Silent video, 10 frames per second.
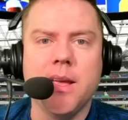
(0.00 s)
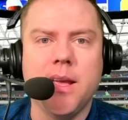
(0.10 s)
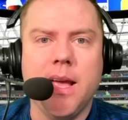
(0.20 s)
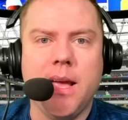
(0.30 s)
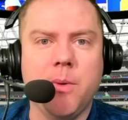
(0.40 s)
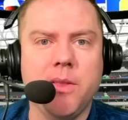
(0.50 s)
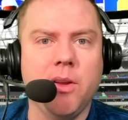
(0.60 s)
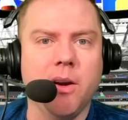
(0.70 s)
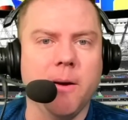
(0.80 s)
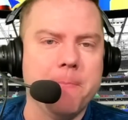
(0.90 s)
with
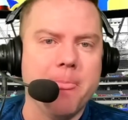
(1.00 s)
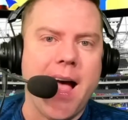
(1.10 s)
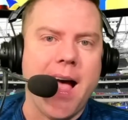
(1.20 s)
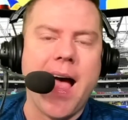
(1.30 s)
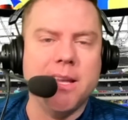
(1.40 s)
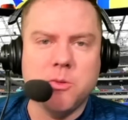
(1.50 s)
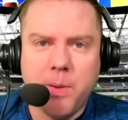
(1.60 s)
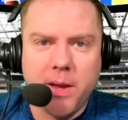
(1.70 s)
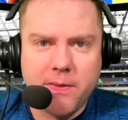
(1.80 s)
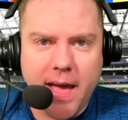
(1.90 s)
your highest
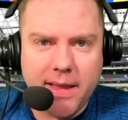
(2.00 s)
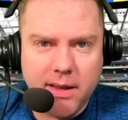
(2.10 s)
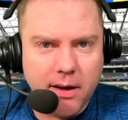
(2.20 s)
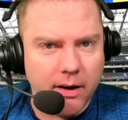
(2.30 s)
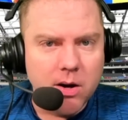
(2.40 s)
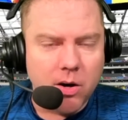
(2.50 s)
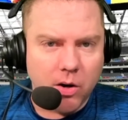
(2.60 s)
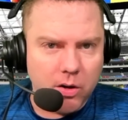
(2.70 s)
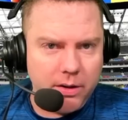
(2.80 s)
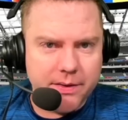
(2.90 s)
pick that year
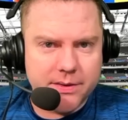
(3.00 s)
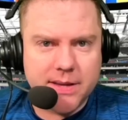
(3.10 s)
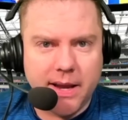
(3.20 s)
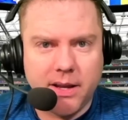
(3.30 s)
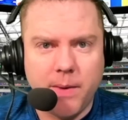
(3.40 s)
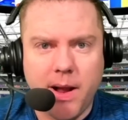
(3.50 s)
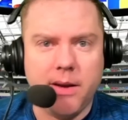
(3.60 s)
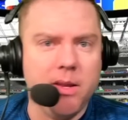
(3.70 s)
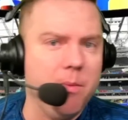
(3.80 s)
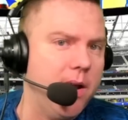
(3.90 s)
early in the 2nd round.
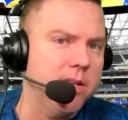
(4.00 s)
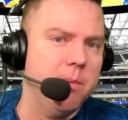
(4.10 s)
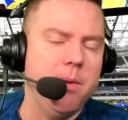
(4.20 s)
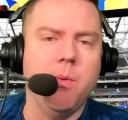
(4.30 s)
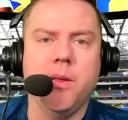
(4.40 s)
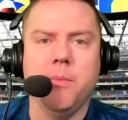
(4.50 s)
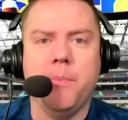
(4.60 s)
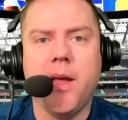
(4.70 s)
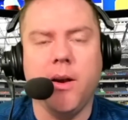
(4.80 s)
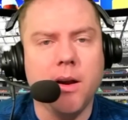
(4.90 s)
He went on to be one of the
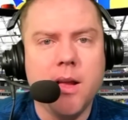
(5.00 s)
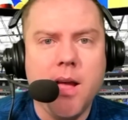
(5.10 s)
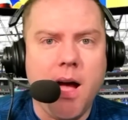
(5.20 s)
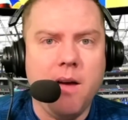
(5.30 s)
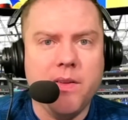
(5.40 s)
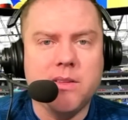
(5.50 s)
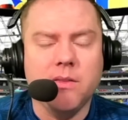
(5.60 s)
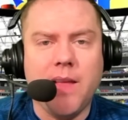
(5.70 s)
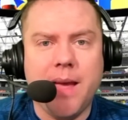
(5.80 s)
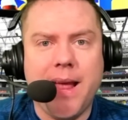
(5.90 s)
better offensive
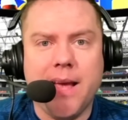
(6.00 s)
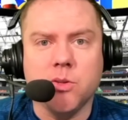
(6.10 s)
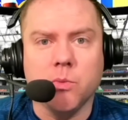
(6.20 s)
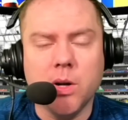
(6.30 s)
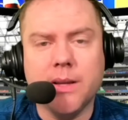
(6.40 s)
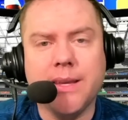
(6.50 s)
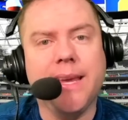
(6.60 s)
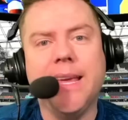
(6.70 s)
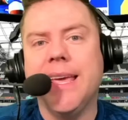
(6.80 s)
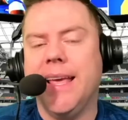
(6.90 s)
linemen as a
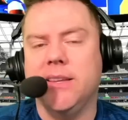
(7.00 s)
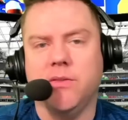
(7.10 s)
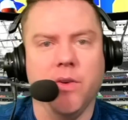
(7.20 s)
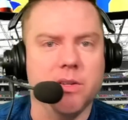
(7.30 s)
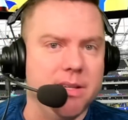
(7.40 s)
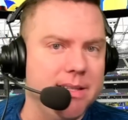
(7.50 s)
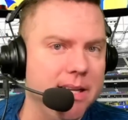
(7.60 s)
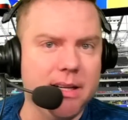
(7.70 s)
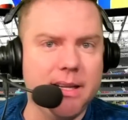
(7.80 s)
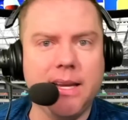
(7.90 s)
rookie. He has the
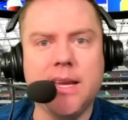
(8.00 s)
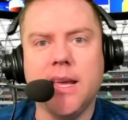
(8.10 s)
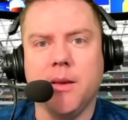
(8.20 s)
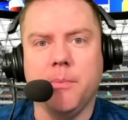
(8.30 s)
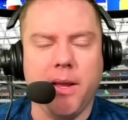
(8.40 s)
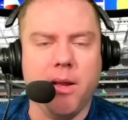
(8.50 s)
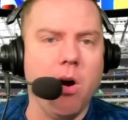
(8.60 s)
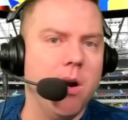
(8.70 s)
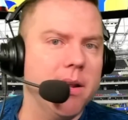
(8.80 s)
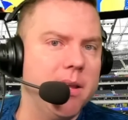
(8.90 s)
versatility, can play
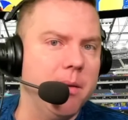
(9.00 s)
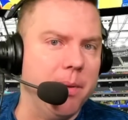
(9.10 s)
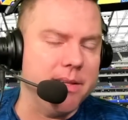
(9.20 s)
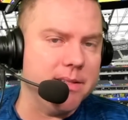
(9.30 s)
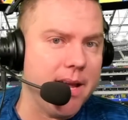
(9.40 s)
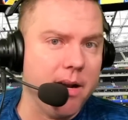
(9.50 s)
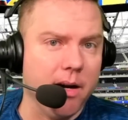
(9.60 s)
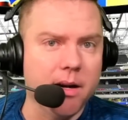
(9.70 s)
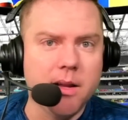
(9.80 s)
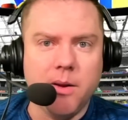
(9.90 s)
guard, can play
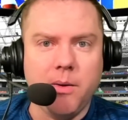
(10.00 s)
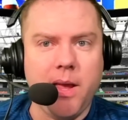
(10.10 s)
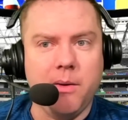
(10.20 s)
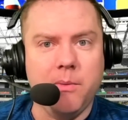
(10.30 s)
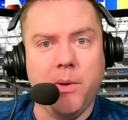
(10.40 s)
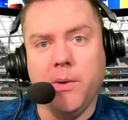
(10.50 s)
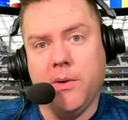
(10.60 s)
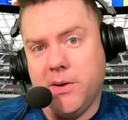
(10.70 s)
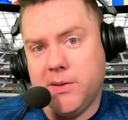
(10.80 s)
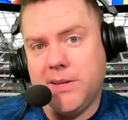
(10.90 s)
center, and we're
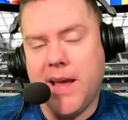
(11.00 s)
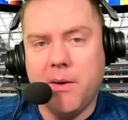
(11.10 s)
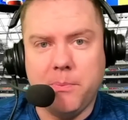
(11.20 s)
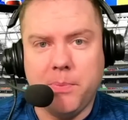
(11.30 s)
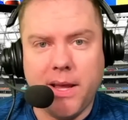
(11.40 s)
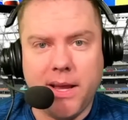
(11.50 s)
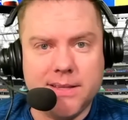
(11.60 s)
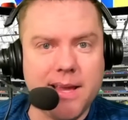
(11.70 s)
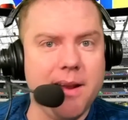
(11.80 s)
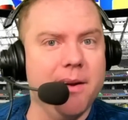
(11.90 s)
going to see how he played
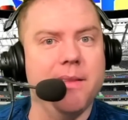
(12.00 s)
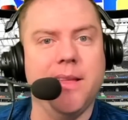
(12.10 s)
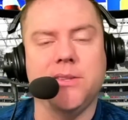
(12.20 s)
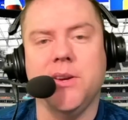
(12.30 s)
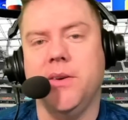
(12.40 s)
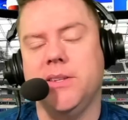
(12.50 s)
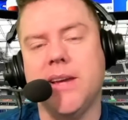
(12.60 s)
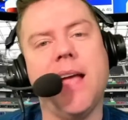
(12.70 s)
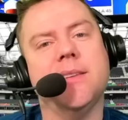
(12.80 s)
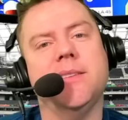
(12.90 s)
center, and then Jonah
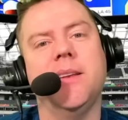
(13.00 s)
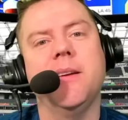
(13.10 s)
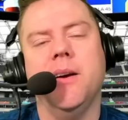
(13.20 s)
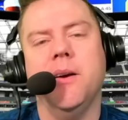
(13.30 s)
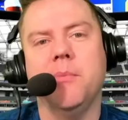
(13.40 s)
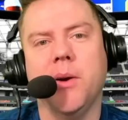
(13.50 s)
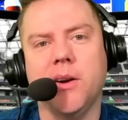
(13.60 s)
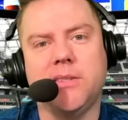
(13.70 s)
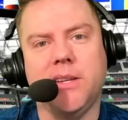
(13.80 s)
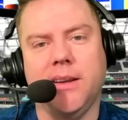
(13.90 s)
Jackson
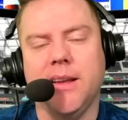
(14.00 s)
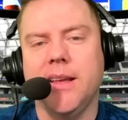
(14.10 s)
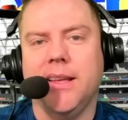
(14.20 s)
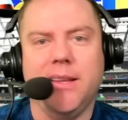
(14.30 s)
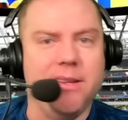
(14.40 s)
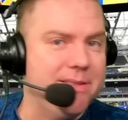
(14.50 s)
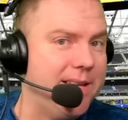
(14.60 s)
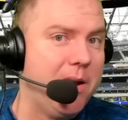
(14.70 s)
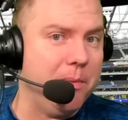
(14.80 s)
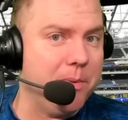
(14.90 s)
emerged, and you see
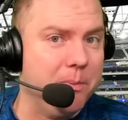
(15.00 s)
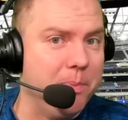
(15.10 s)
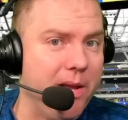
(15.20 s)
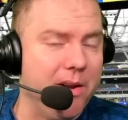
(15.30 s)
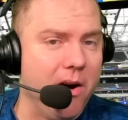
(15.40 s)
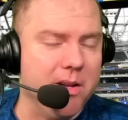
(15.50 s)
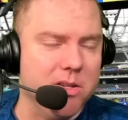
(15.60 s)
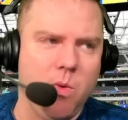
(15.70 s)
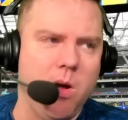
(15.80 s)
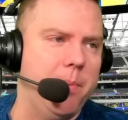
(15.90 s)
how he could play guard as
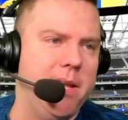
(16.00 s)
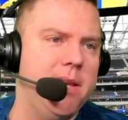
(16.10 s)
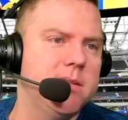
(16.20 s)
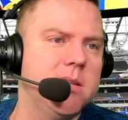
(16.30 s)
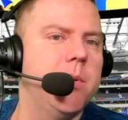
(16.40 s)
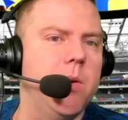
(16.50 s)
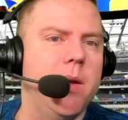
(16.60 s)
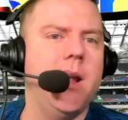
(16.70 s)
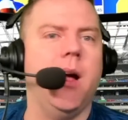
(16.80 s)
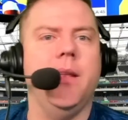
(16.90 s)
well, but he's someone you
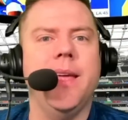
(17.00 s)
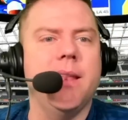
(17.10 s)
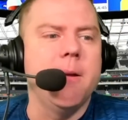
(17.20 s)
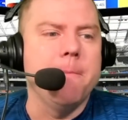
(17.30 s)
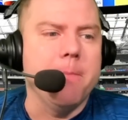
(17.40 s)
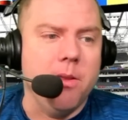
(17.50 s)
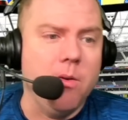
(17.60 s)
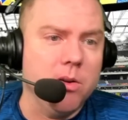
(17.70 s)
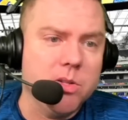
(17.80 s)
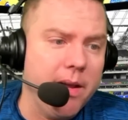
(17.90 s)
hit on. Then you
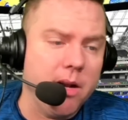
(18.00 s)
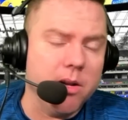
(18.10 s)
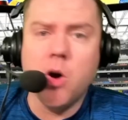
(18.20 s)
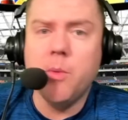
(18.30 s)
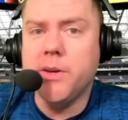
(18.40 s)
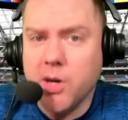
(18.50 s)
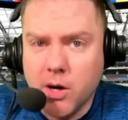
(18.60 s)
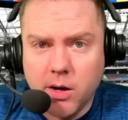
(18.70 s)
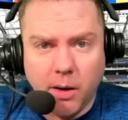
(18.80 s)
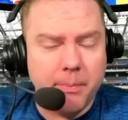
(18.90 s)
also hit on Kobe
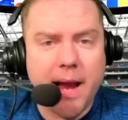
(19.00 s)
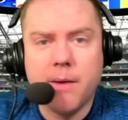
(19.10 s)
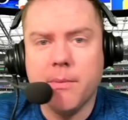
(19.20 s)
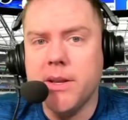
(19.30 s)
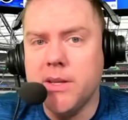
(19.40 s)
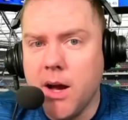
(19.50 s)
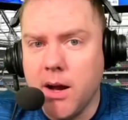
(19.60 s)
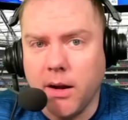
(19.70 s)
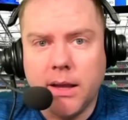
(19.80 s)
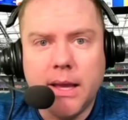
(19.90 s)
Turner, Byron
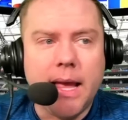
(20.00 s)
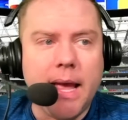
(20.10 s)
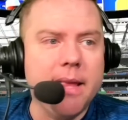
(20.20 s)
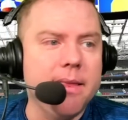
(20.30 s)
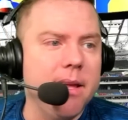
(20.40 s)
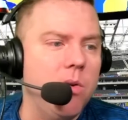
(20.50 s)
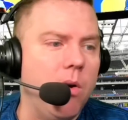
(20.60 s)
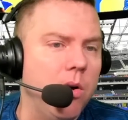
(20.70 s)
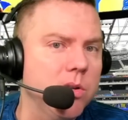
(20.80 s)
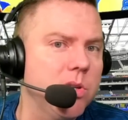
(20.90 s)
Young, and then you
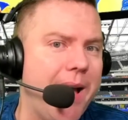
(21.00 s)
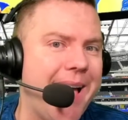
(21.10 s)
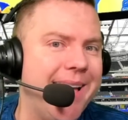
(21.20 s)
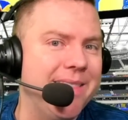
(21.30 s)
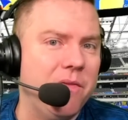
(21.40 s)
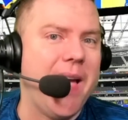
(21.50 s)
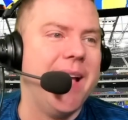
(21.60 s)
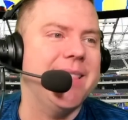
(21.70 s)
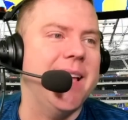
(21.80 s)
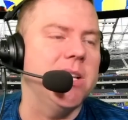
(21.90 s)
also add the
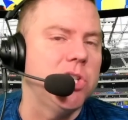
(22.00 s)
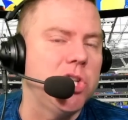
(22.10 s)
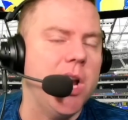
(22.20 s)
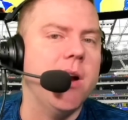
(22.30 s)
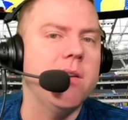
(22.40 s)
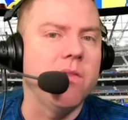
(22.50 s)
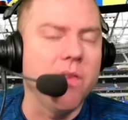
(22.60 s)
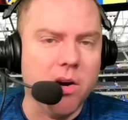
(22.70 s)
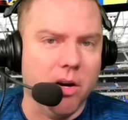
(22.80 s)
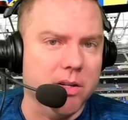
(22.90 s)
fact that Jared
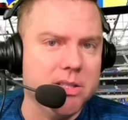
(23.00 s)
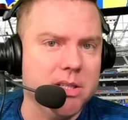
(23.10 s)
Verse